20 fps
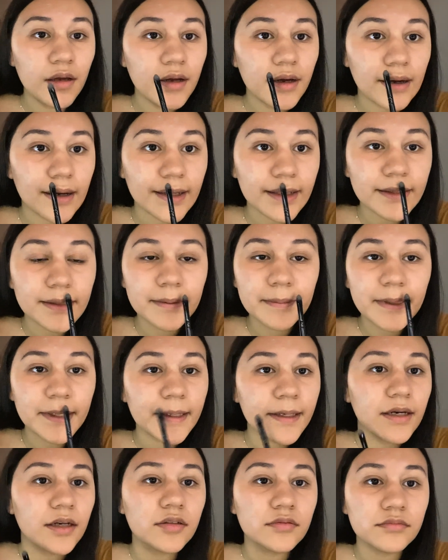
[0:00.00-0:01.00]
I get some
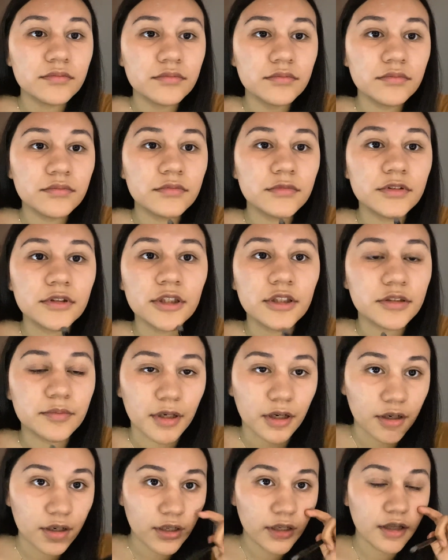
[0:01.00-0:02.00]
here. Oh, I get some
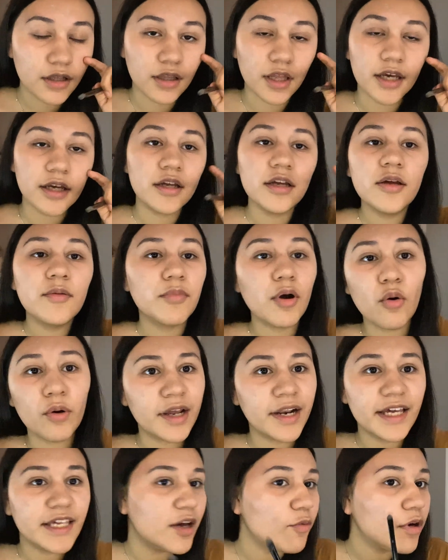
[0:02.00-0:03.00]
here. Like, bro, can
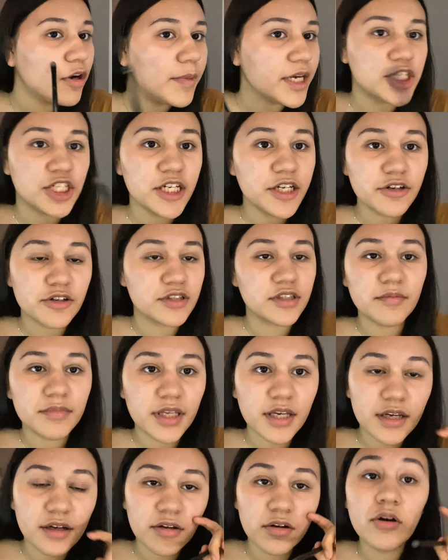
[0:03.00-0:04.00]
I get one on my cheek or
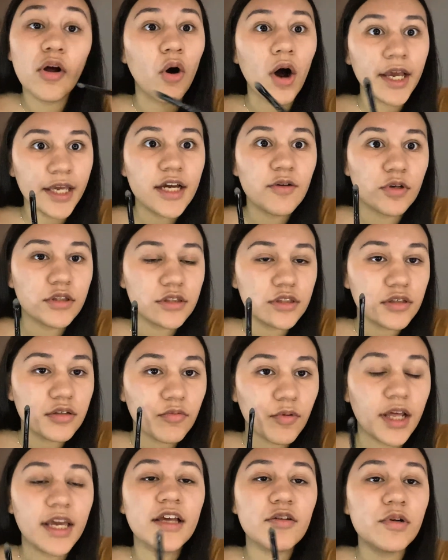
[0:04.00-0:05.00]
something? Oh no, I get one. When
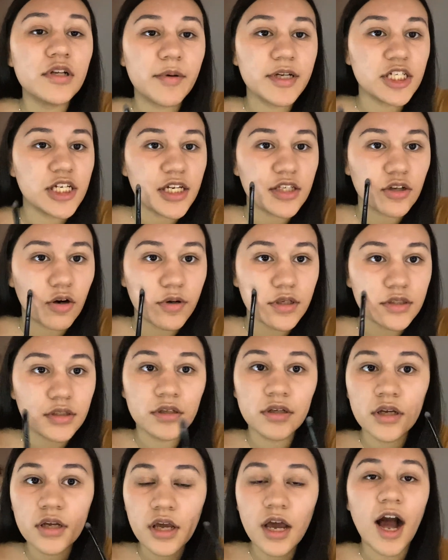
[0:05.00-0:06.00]
I get one on my cheek,
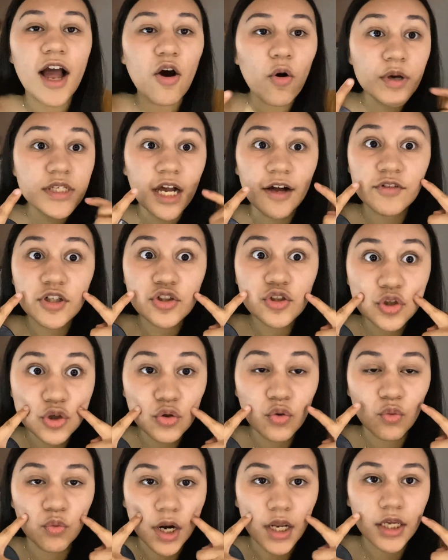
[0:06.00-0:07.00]
I always have 2
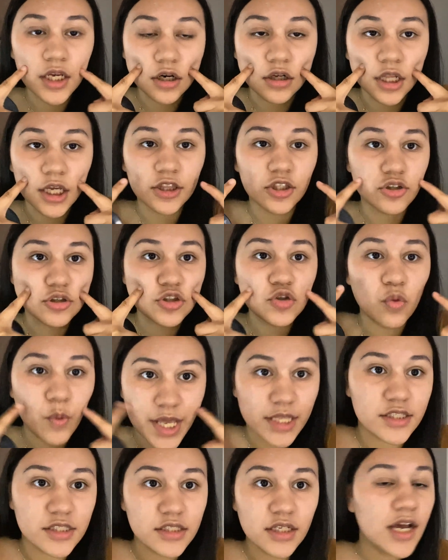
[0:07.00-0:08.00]
right here. Like, they're
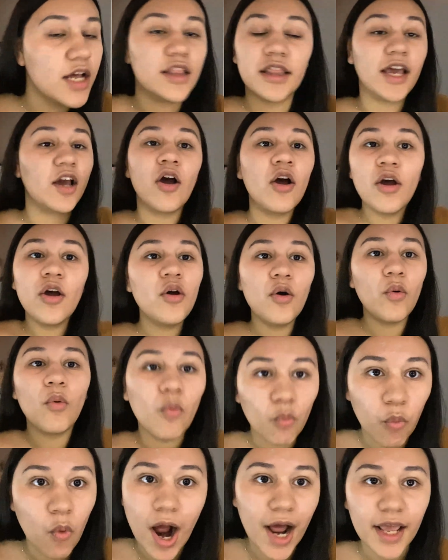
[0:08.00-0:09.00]
twins. Like,
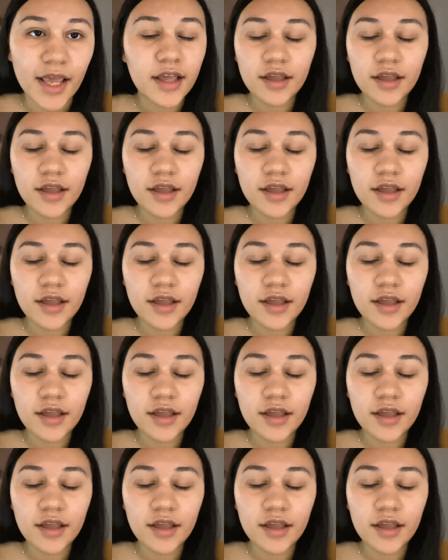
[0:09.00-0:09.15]
why?